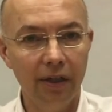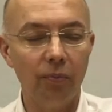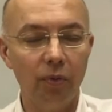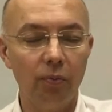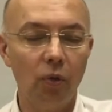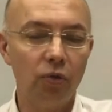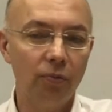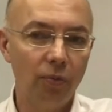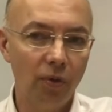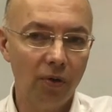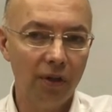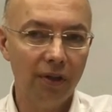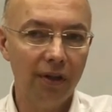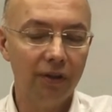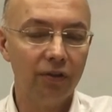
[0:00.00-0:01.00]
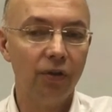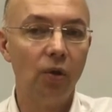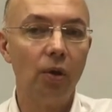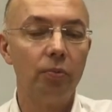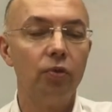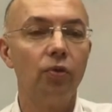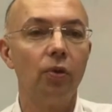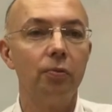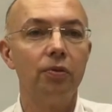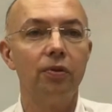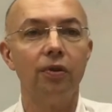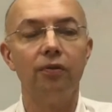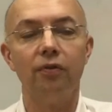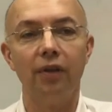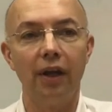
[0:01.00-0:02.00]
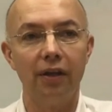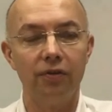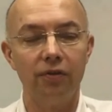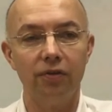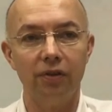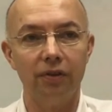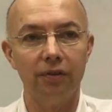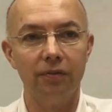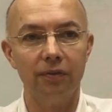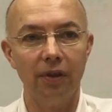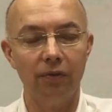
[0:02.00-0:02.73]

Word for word: But most importantly, there's no absorption of nitrogen.